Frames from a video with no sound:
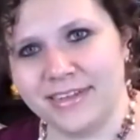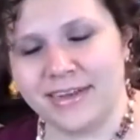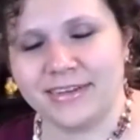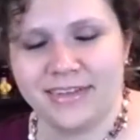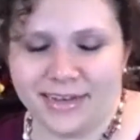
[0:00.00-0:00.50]

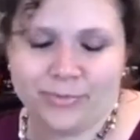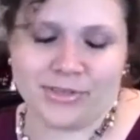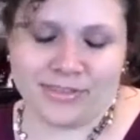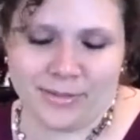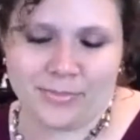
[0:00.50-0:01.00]
and I
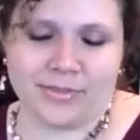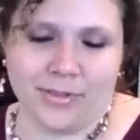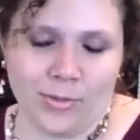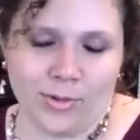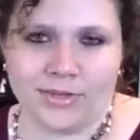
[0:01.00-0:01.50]
bring this up because
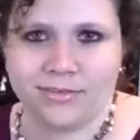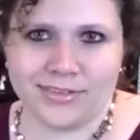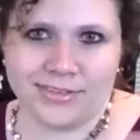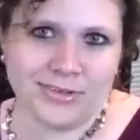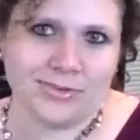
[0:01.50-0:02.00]
the
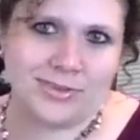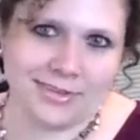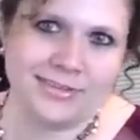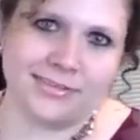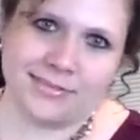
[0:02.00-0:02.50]
lawyers, you know,
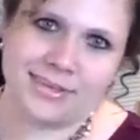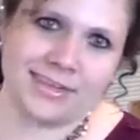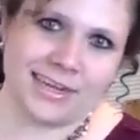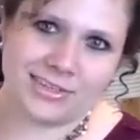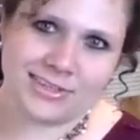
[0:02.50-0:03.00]
the connection.